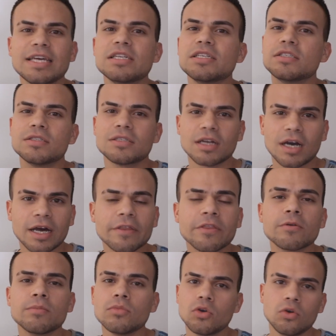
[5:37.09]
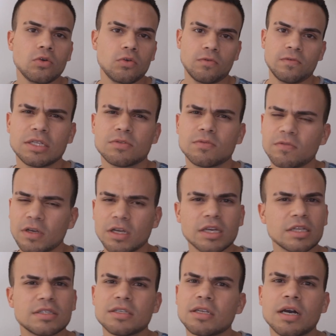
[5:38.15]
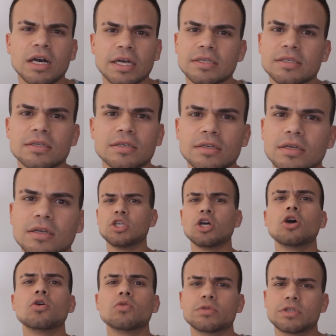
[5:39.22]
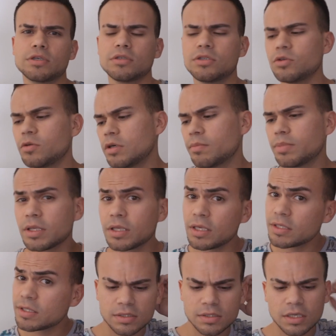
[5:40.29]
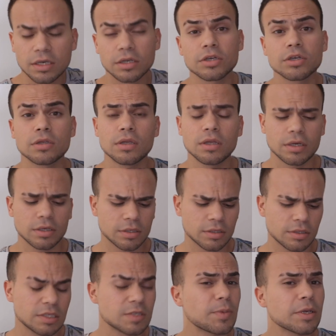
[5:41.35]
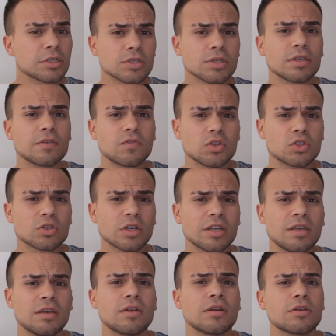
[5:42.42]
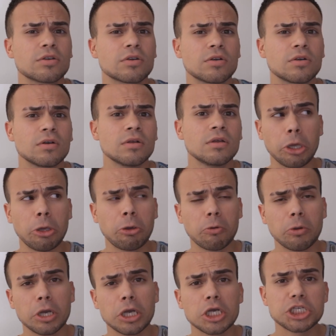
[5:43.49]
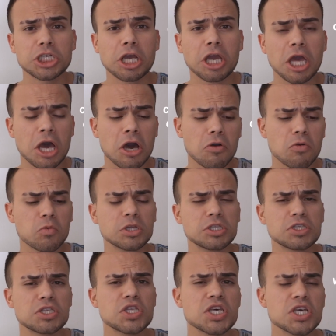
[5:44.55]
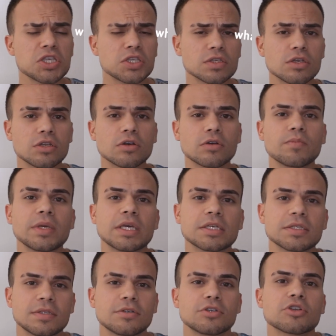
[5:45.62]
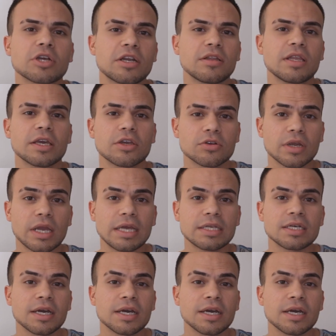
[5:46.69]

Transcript: it is not the move. It's not. Don't do it, please. It's not a good look. Especially if you're trying to hit on a girl. Oh, check out, what's this? You know, because they're trying to like create